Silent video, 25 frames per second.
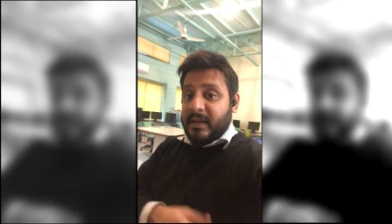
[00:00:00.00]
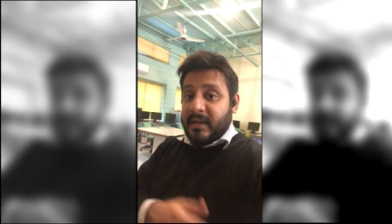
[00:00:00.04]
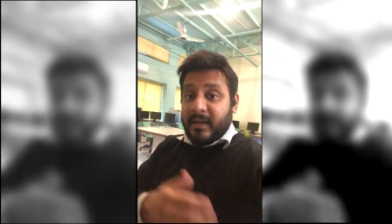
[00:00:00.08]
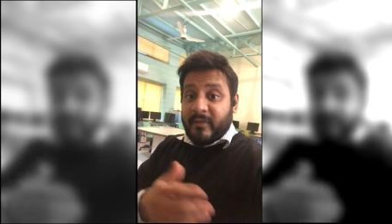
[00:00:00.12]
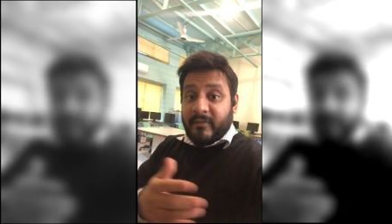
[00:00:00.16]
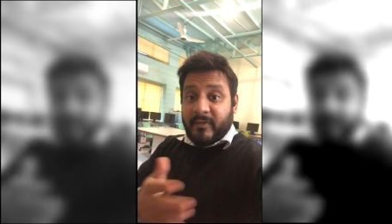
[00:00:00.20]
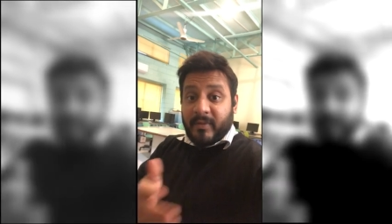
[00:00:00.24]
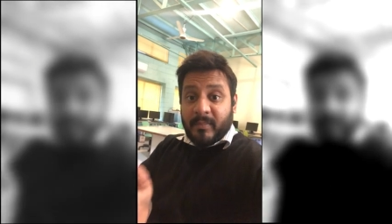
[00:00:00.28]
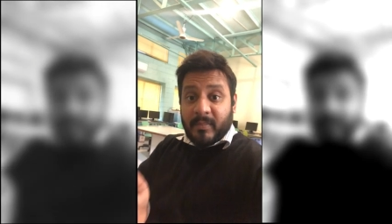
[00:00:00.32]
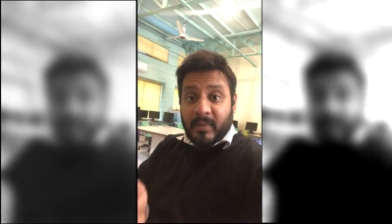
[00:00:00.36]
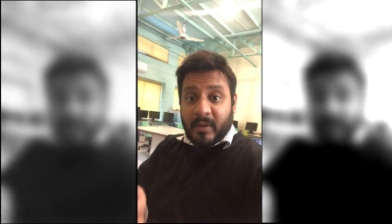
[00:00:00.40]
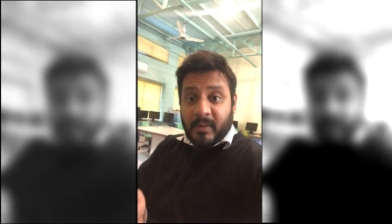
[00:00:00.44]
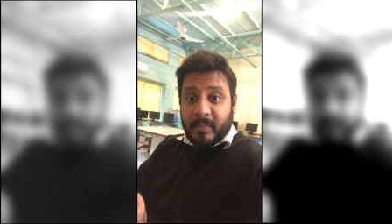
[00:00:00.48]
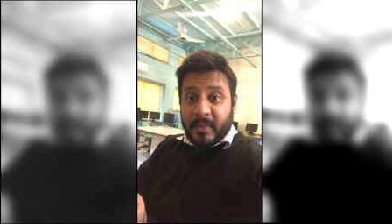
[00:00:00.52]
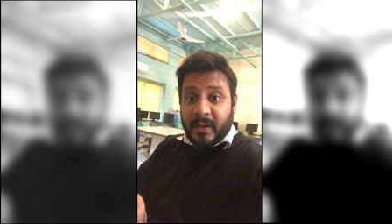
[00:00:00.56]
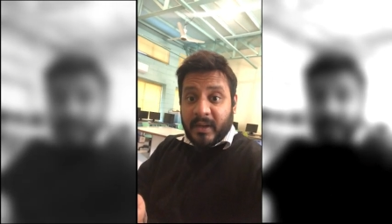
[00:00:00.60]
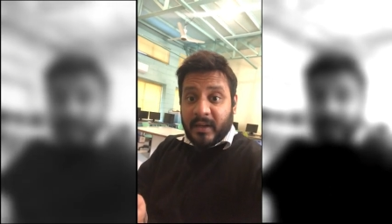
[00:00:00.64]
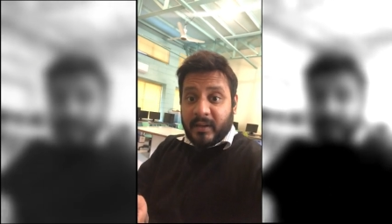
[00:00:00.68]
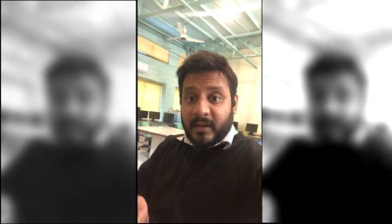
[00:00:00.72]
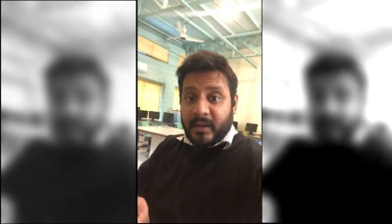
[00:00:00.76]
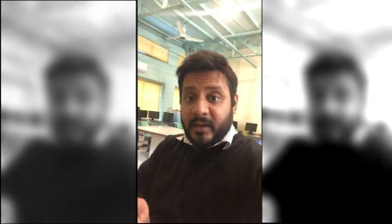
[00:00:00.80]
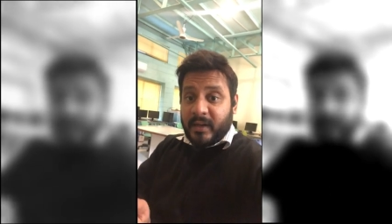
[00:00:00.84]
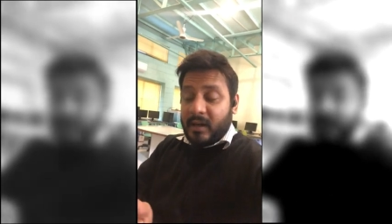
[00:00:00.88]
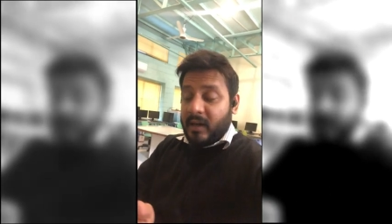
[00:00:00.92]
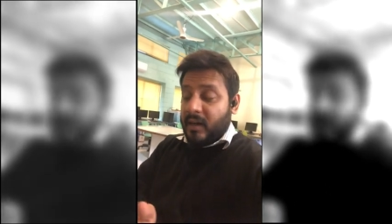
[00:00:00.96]
if
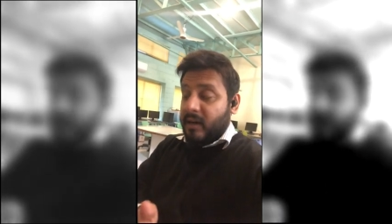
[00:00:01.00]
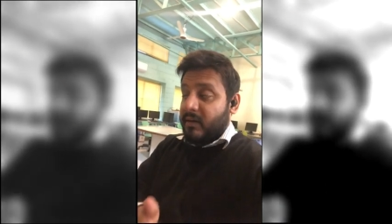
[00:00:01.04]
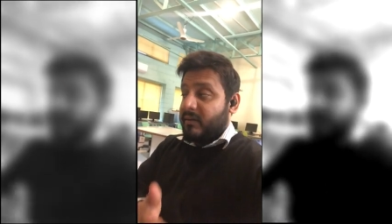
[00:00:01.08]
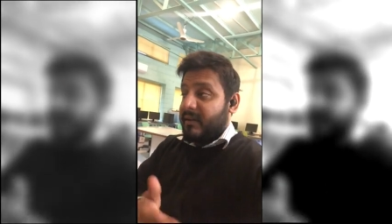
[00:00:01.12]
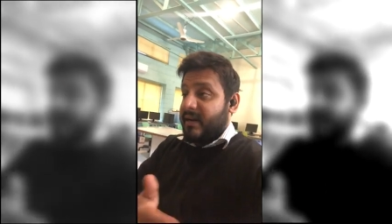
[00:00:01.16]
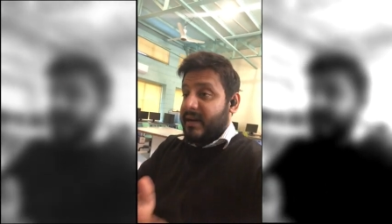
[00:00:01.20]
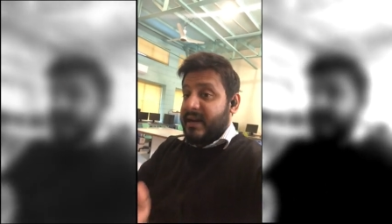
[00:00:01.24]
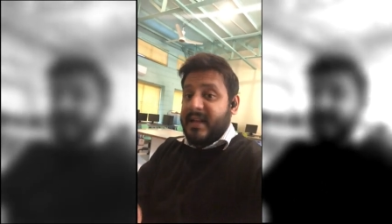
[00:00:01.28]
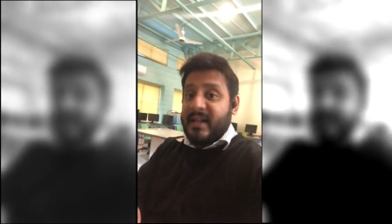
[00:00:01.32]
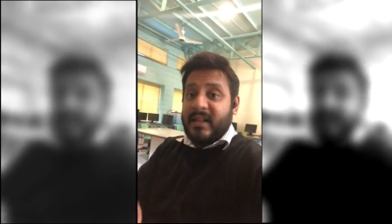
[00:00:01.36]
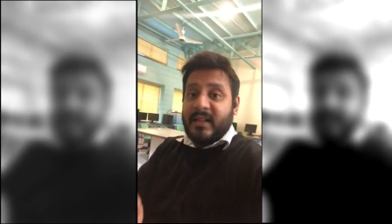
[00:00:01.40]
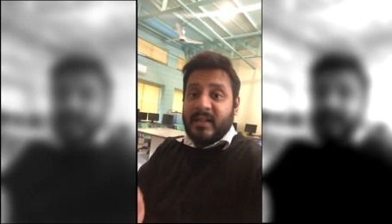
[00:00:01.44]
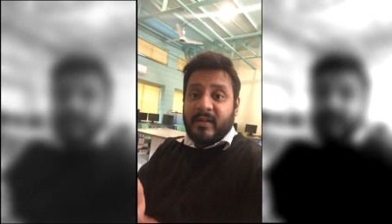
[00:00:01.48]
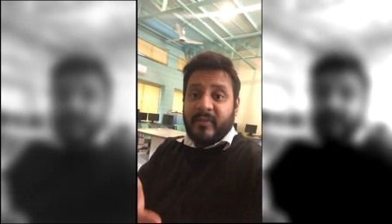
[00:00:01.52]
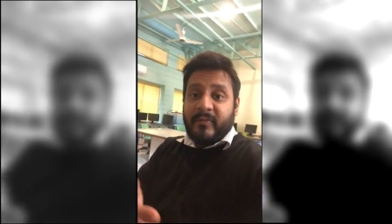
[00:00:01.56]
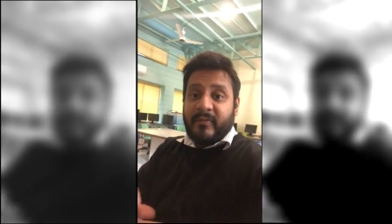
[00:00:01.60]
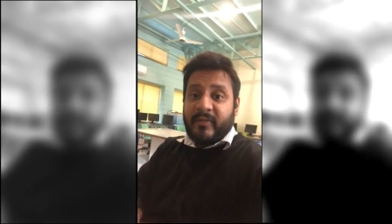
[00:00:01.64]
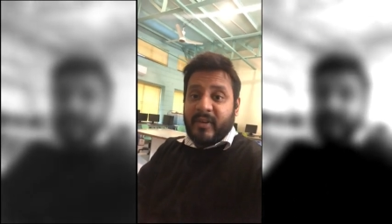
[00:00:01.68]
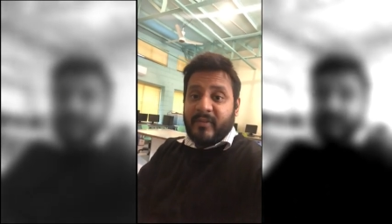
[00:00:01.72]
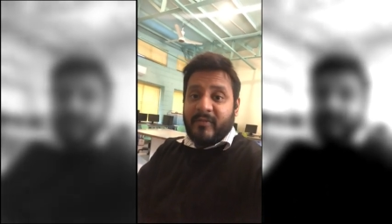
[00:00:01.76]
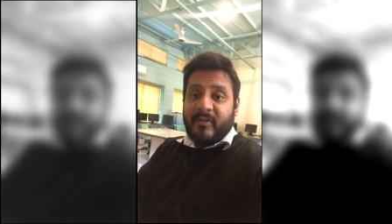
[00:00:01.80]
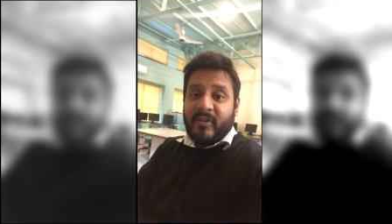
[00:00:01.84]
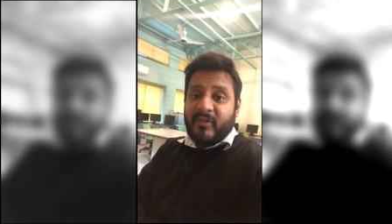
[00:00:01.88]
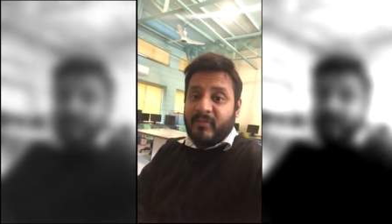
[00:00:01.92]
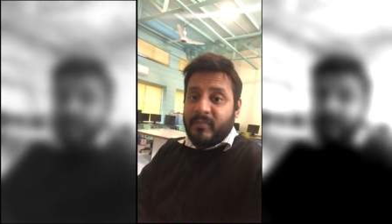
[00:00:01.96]
implemented, are really in the
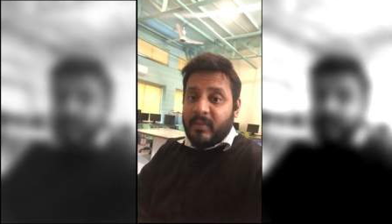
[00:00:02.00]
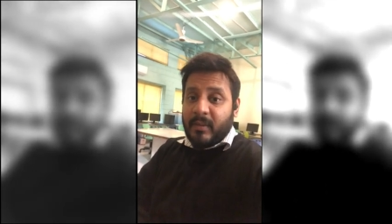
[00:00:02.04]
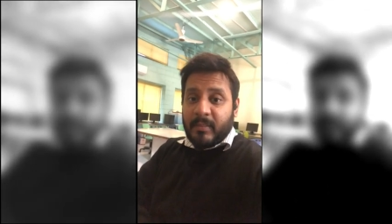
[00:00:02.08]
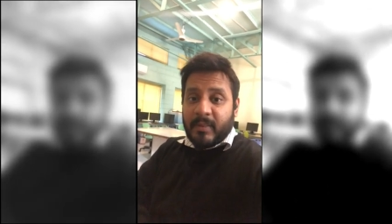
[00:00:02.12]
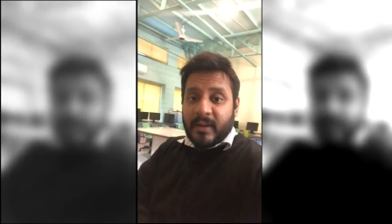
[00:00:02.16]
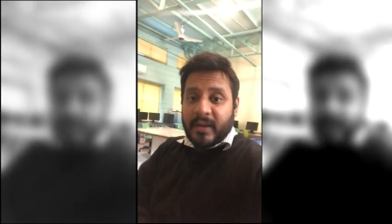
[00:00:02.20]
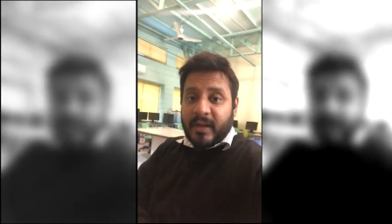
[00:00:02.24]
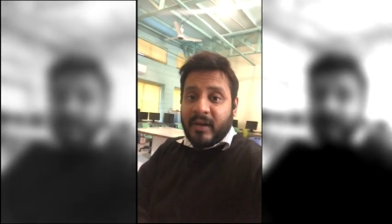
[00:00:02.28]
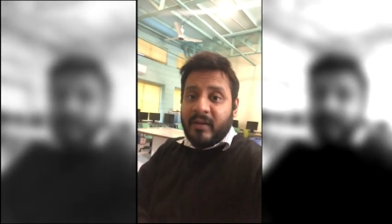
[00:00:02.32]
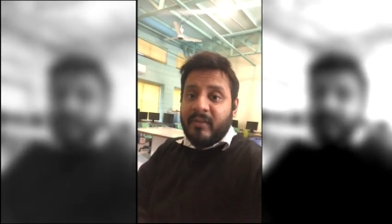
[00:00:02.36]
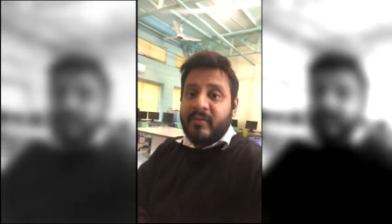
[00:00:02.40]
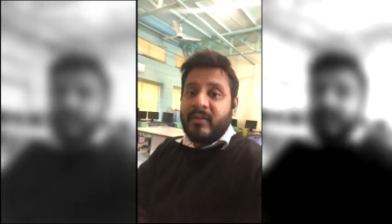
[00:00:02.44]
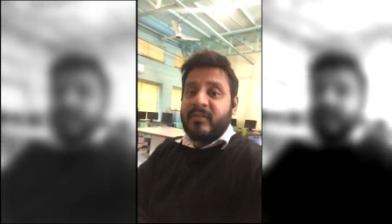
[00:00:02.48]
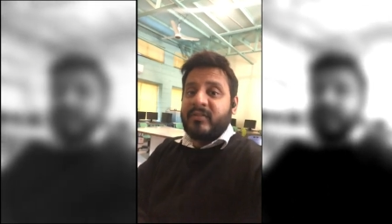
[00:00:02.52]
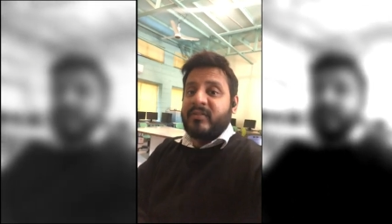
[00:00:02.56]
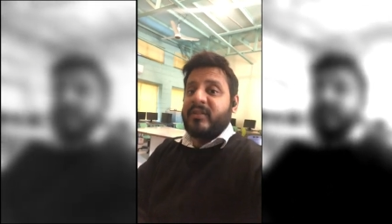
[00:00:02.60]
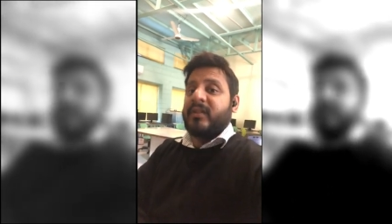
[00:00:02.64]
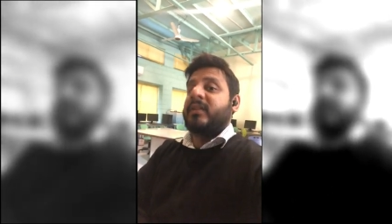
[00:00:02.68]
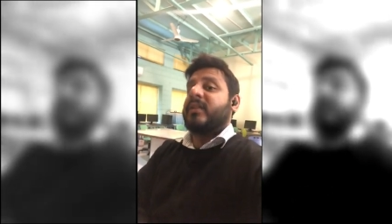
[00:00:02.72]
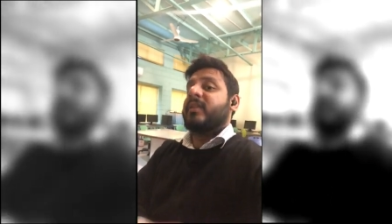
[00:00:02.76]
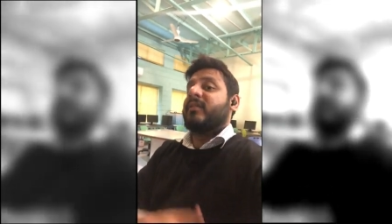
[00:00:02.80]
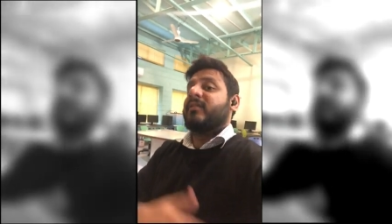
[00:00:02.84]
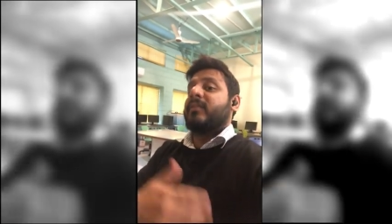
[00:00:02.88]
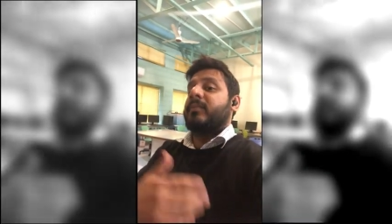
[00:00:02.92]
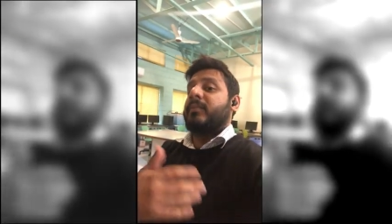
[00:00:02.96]
favor of public interest and
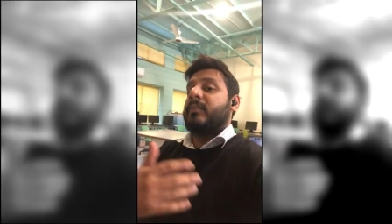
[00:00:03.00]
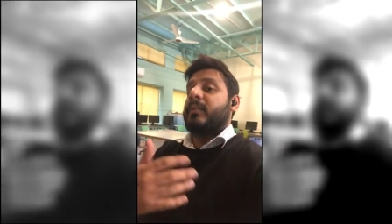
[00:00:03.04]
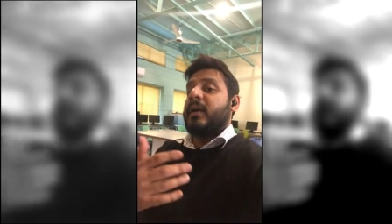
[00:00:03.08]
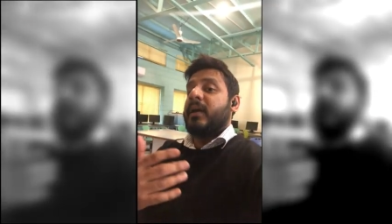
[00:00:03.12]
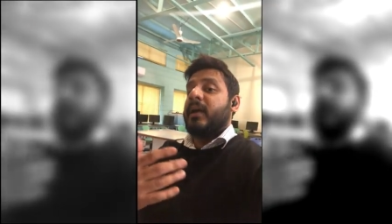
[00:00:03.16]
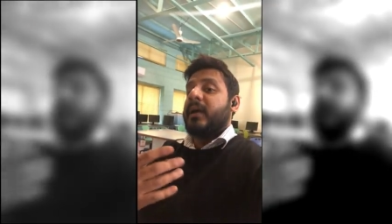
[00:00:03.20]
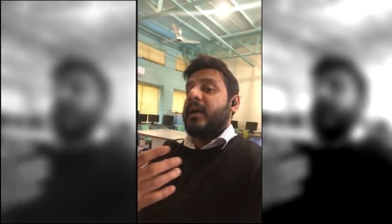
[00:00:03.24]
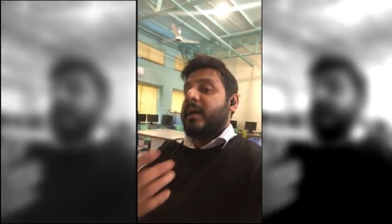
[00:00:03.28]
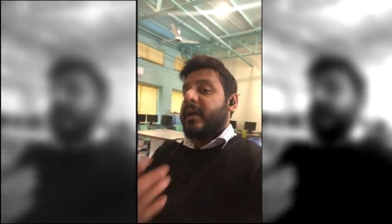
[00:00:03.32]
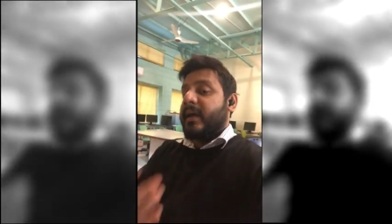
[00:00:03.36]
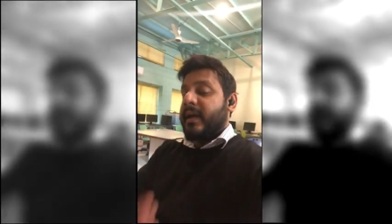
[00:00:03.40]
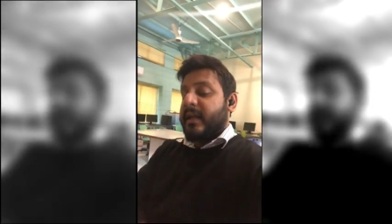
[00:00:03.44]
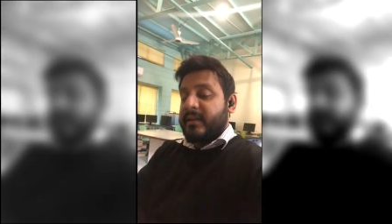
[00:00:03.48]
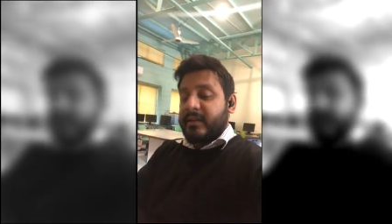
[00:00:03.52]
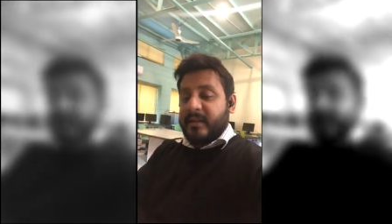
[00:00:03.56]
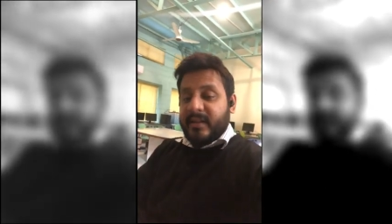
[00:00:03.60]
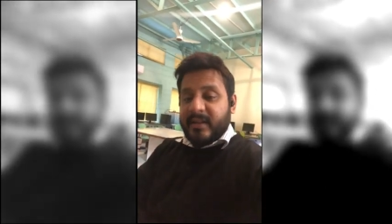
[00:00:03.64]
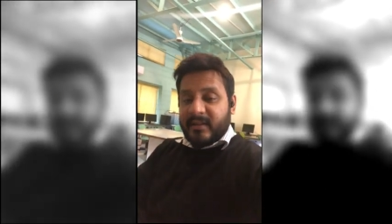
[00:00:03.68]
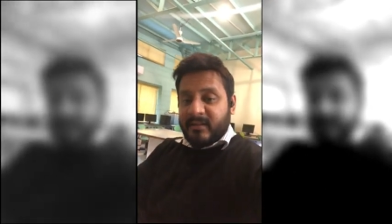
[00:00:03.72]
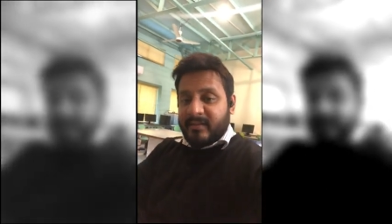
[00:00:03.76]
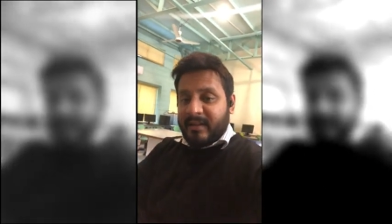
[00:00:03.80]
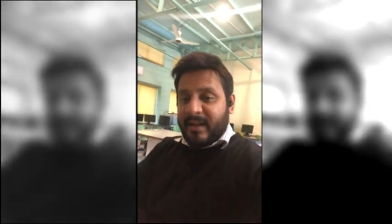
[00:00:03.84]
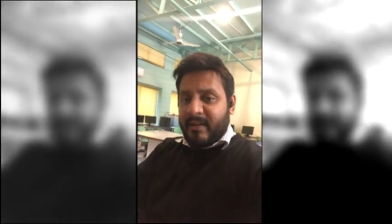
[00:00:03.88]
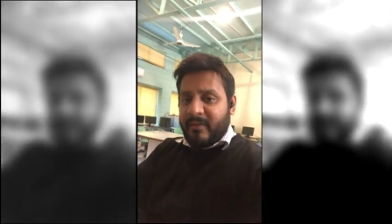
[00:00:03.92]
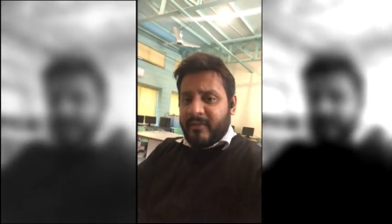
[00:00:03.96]
this increase
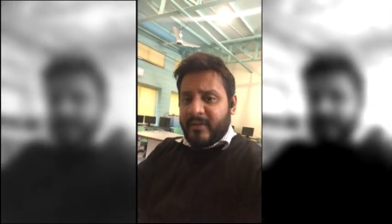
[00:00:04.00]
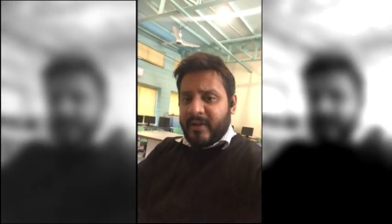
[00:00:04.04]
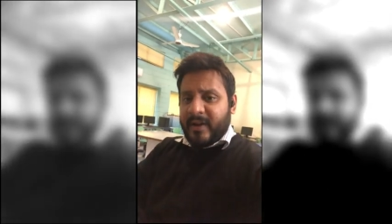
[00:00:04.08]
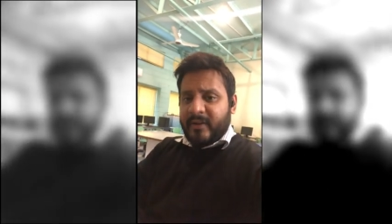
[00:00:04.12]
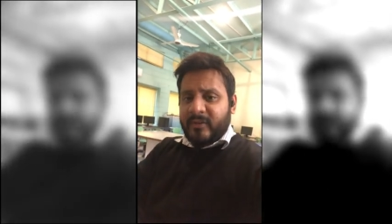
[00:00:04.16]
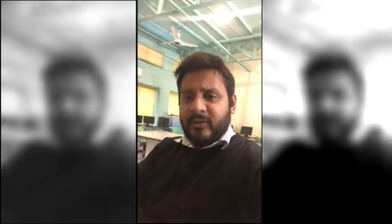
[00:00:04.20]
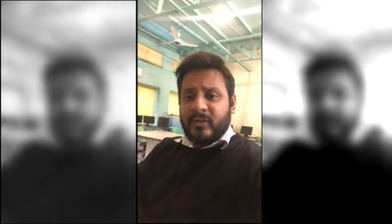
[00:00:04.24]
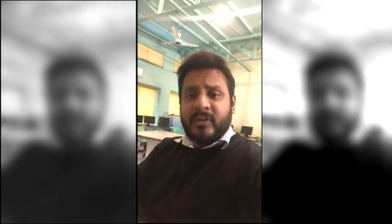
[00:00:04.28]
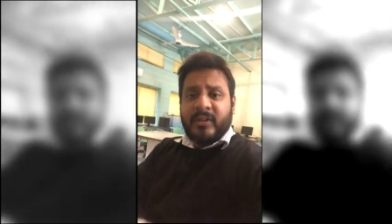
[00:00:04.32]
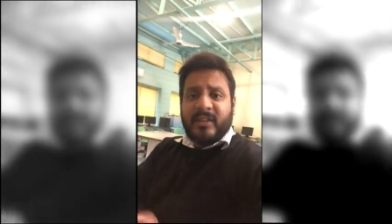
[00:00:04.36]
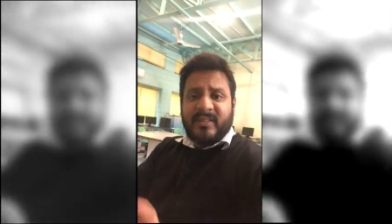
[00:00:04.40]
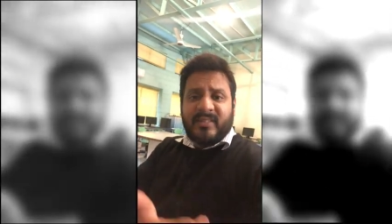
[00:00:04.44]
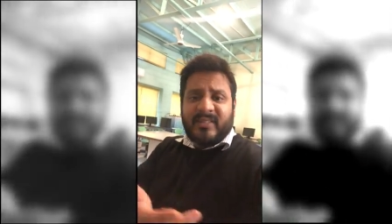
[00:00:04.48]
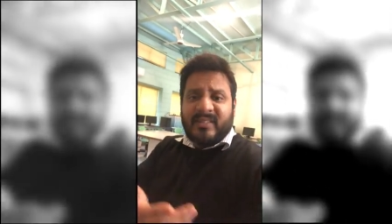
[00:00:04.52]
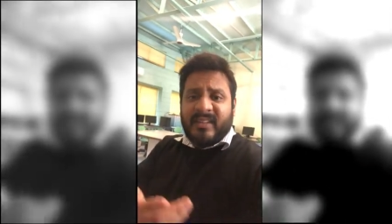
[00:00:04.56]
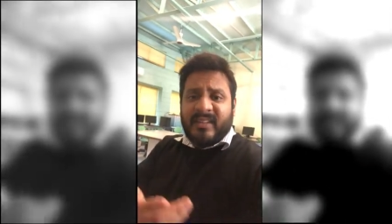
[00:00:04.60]
welfare. So this is